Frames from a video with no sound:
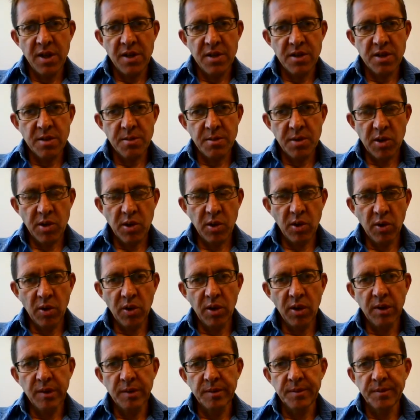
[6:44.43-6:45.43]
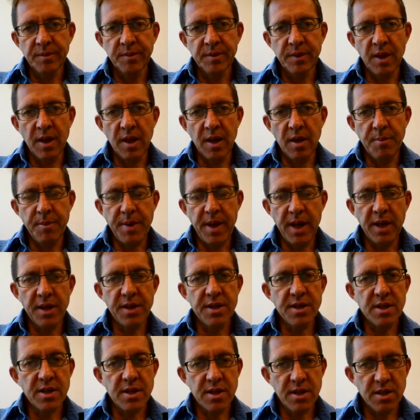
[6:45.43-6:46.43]
some core
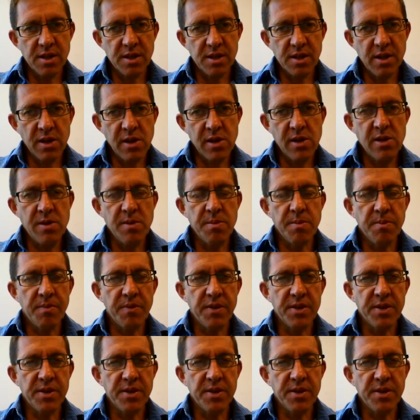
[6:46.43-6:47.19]
pillars to